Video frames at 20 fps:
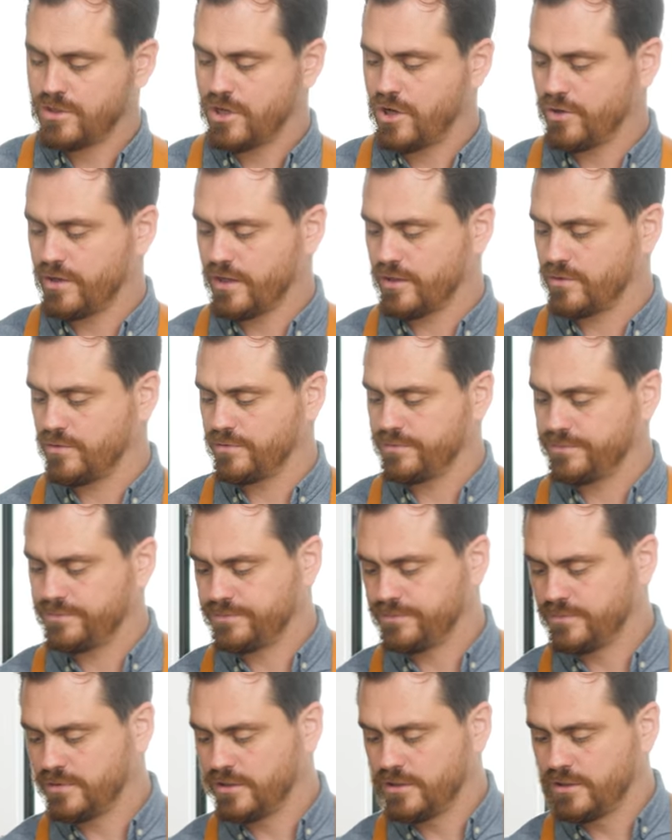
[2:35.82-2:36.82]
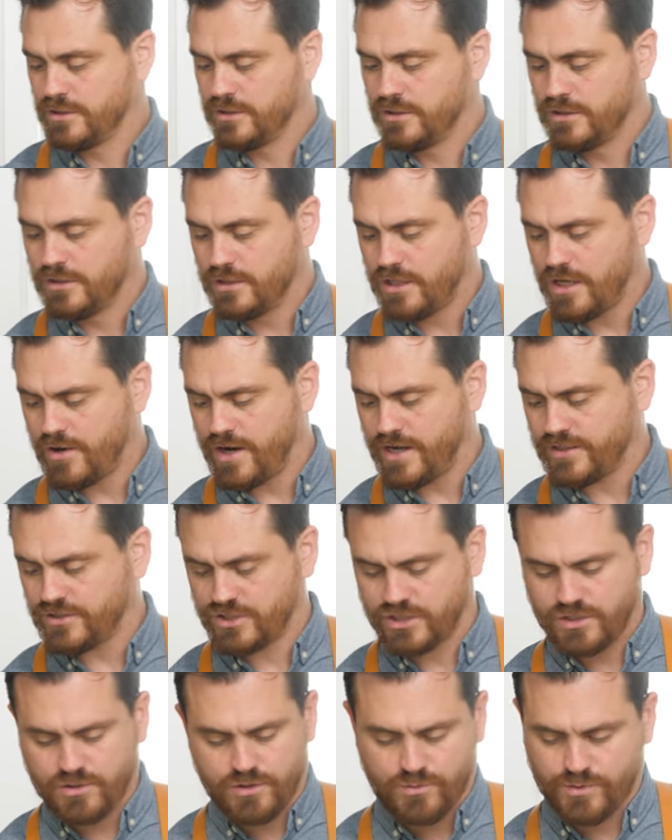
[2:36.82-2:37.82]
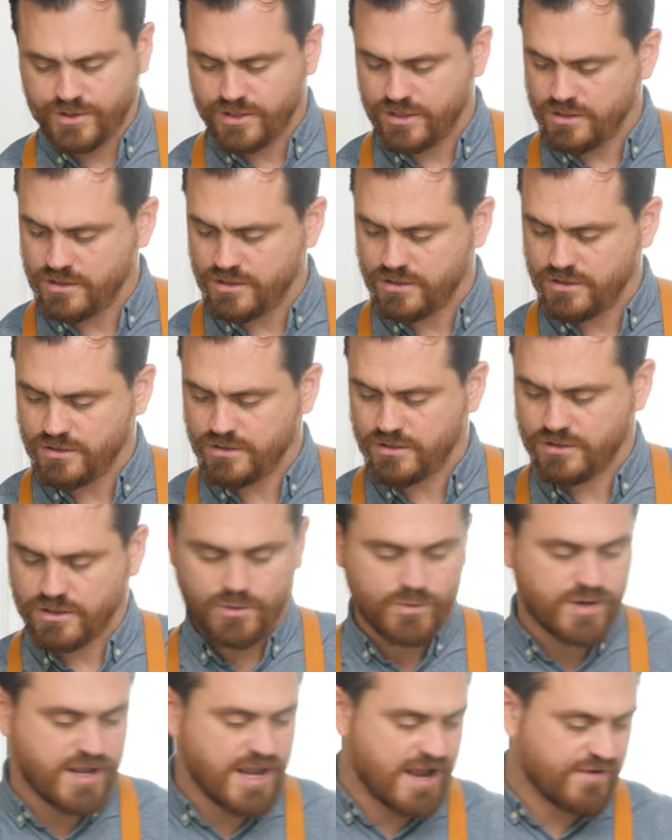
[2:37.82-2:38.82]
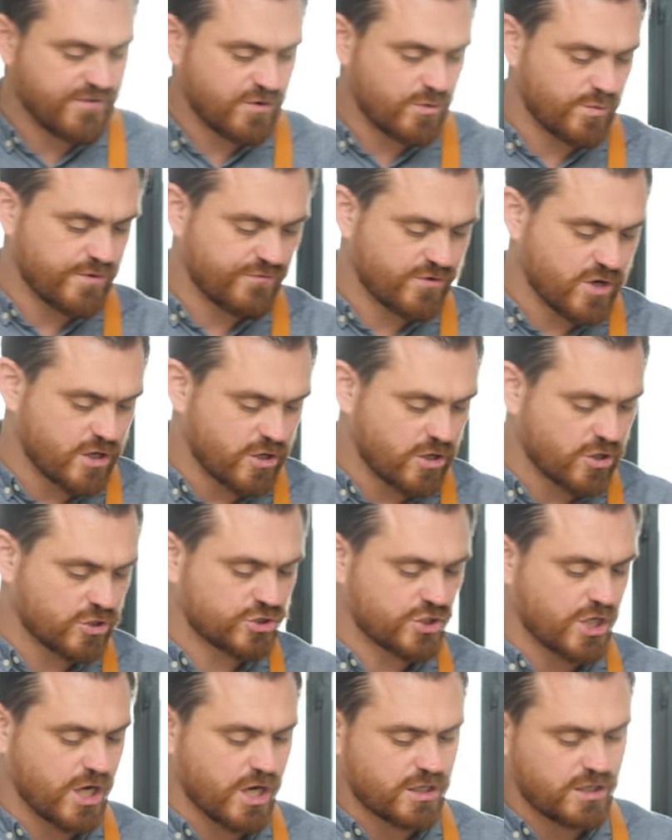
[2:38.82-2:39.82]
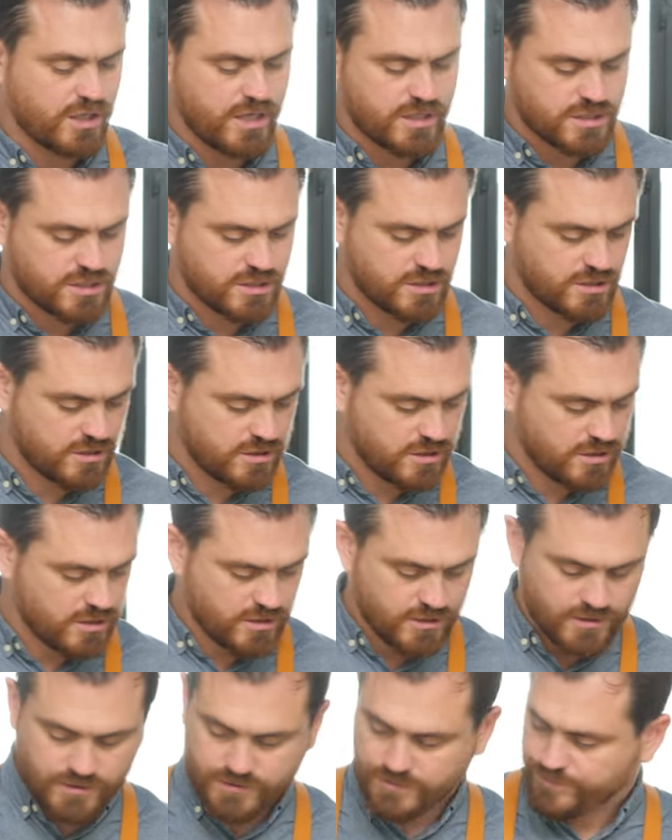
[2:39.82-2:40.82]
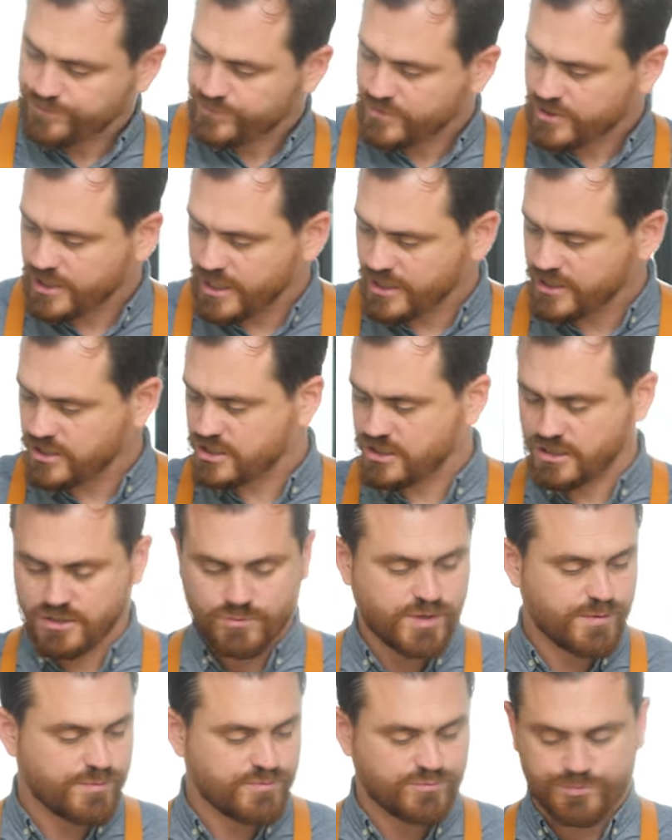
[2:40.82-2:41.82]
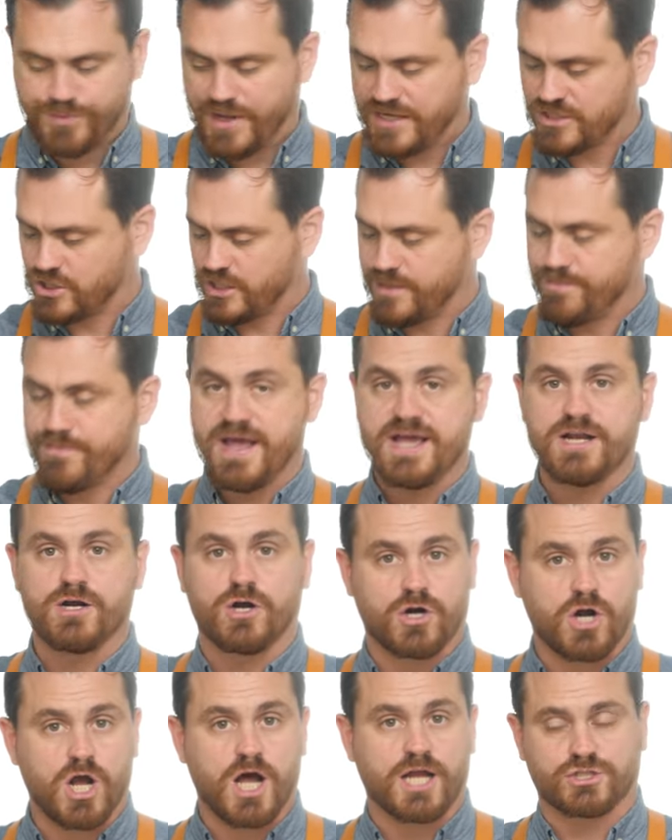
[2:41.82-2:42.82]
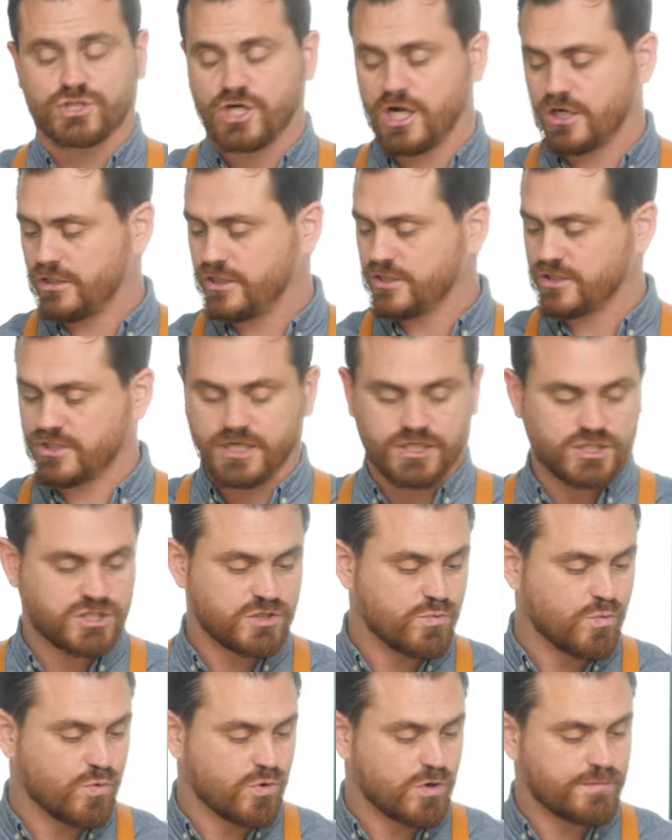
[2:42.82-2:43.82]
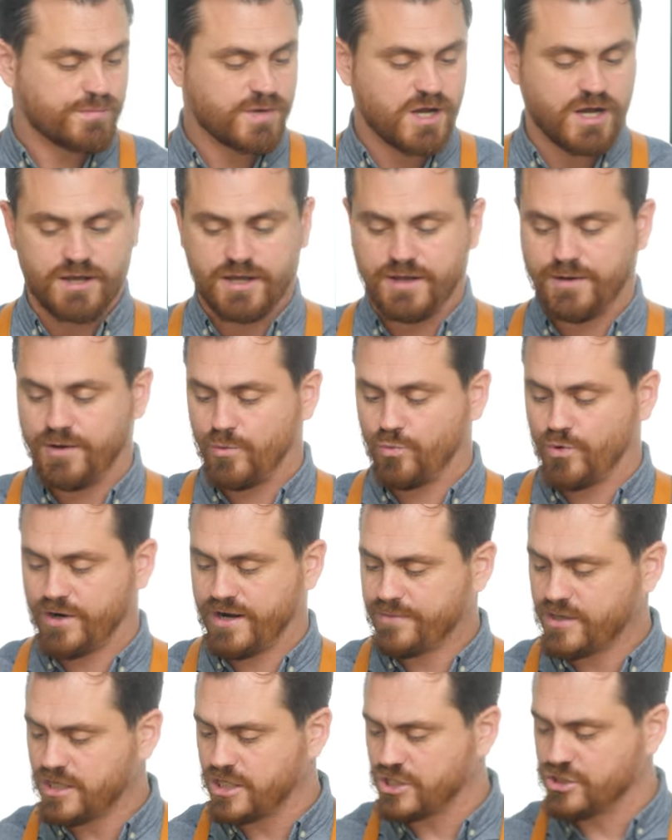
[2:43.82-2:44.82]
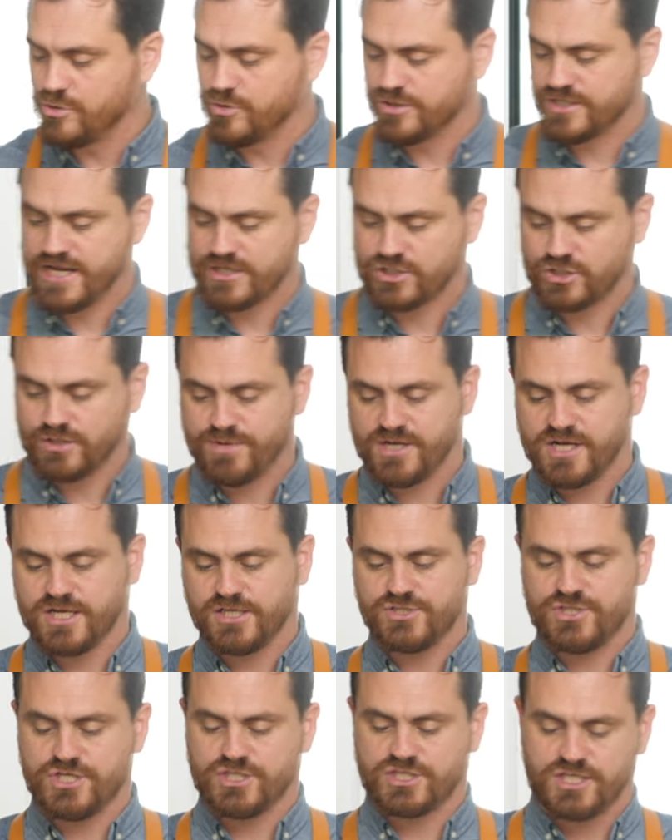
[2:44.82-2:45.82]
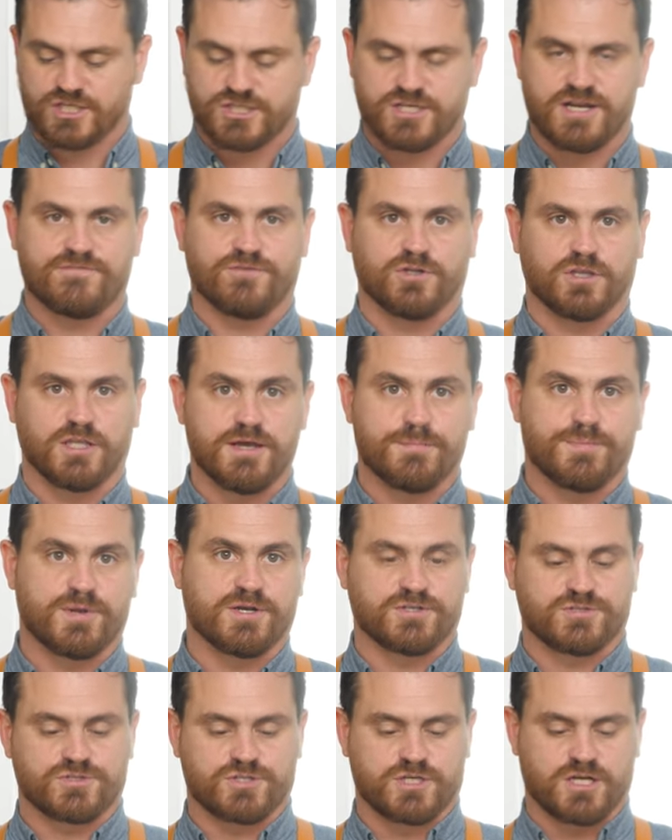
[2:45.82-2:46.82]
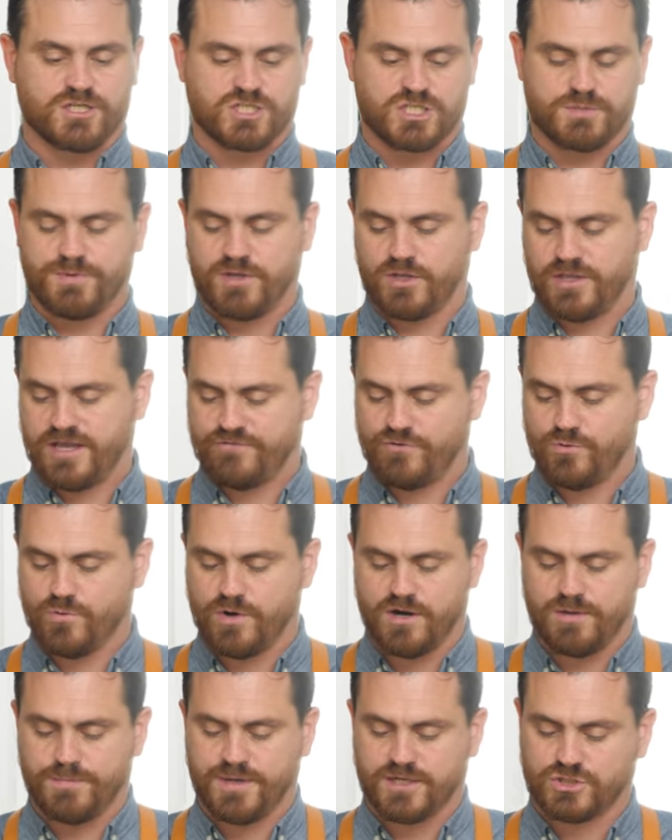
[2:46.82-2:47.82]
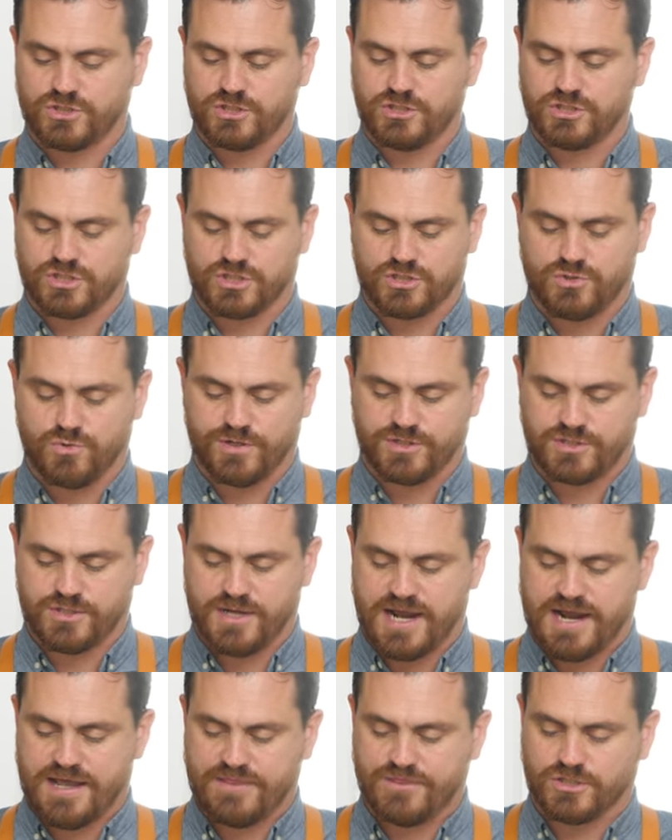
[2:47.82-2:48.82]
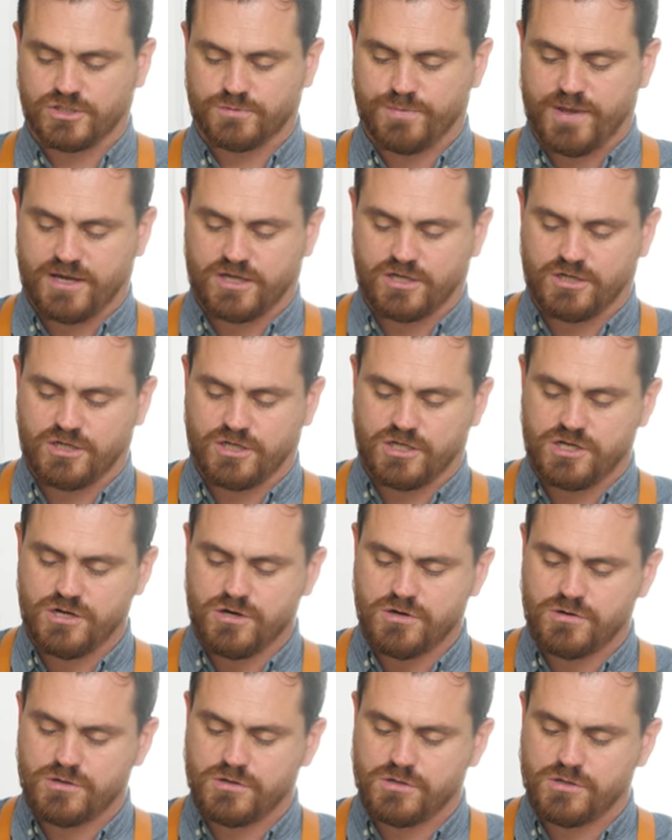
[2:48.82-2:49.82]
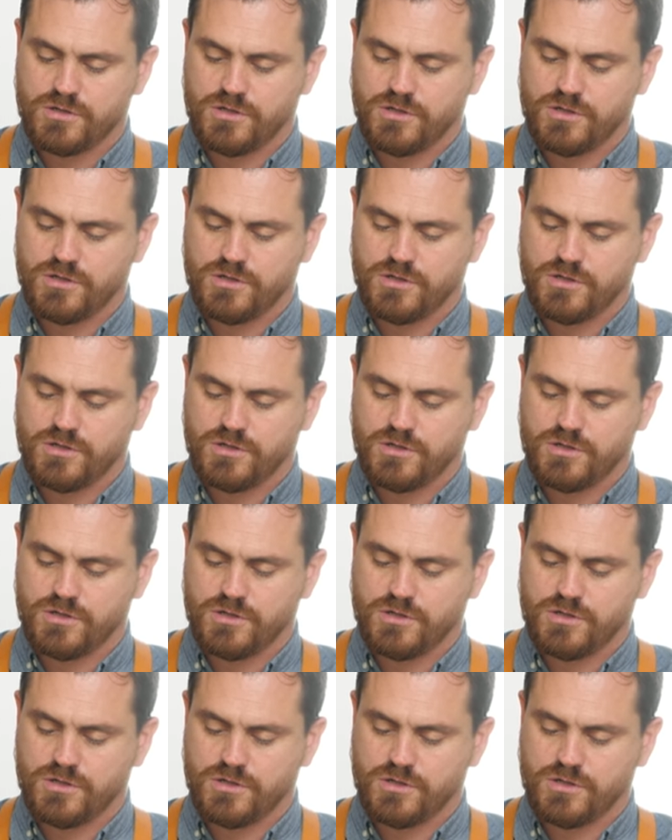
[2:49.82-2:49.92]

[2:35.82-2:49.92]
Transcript: Okay, cool. All right, so there we there we have it. We've got our chocolate. Nice and we basically made our hot chocolate. It's nice and warm. Uh, what I'm gonna do is actually, because this doesn't have a lip and it's gonna spill everywhere, I'm actually just going to add this back into here